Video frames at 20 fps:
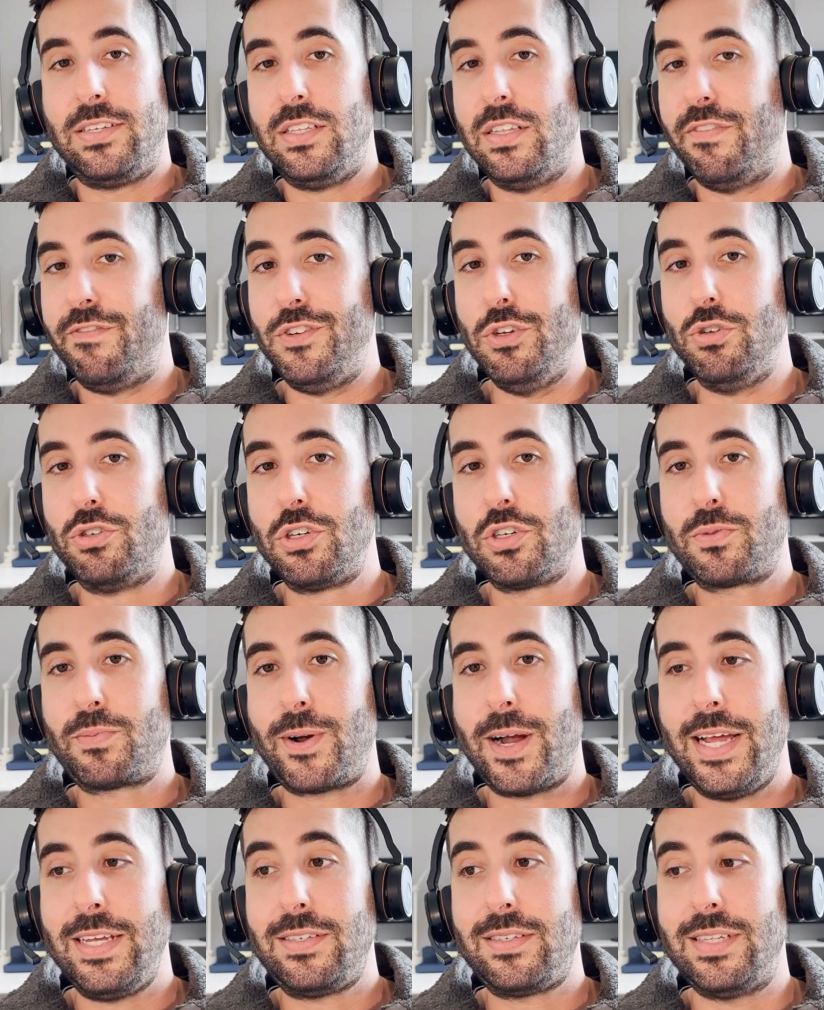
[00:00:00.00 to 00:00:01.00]
to the futures
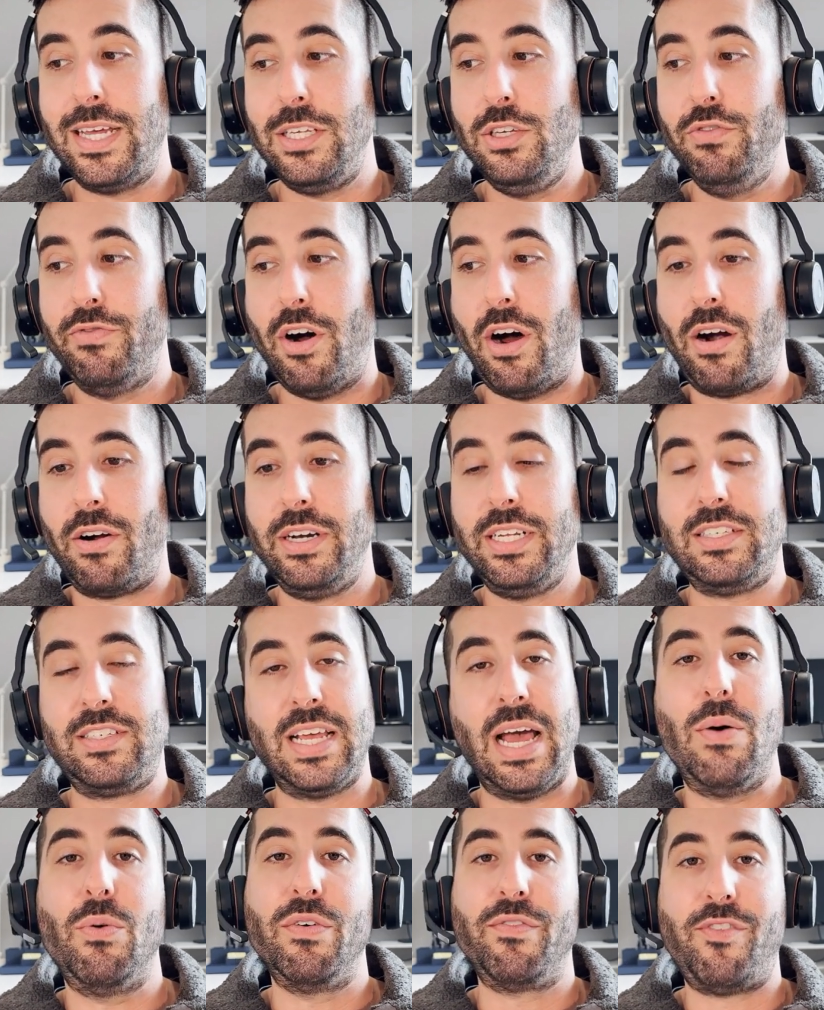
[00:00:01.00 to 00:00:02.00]
price that you've already
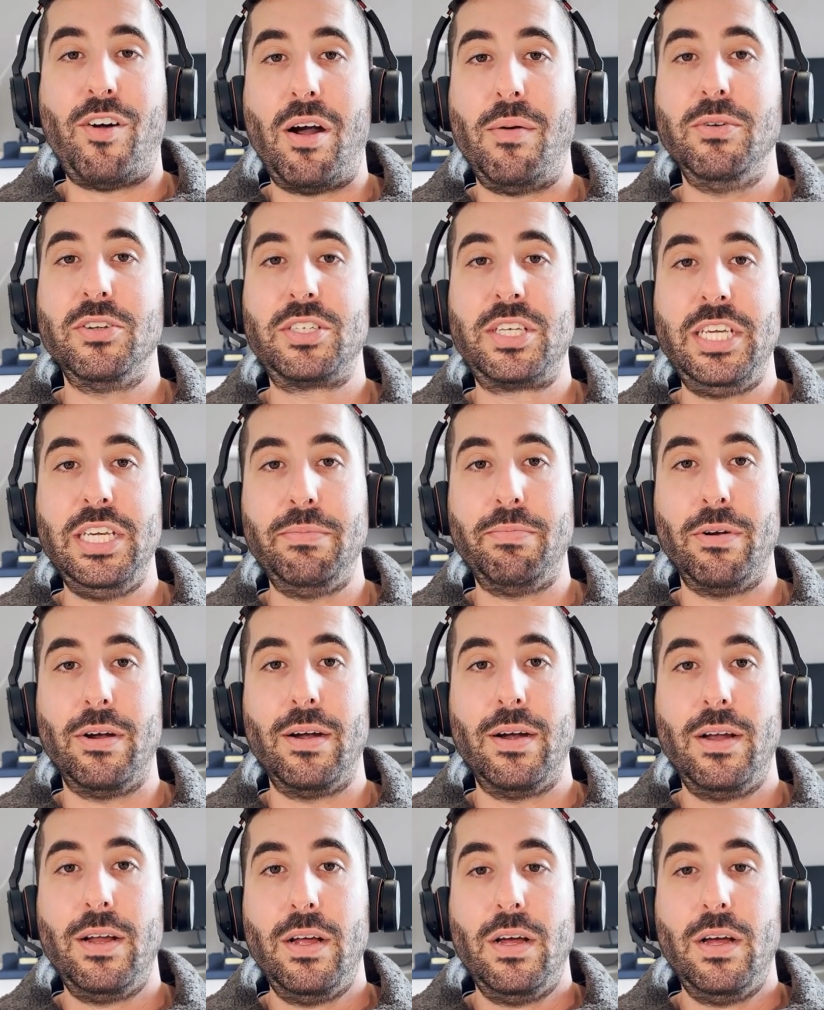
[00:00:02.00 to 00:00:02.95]
set with Farmer's Keeper.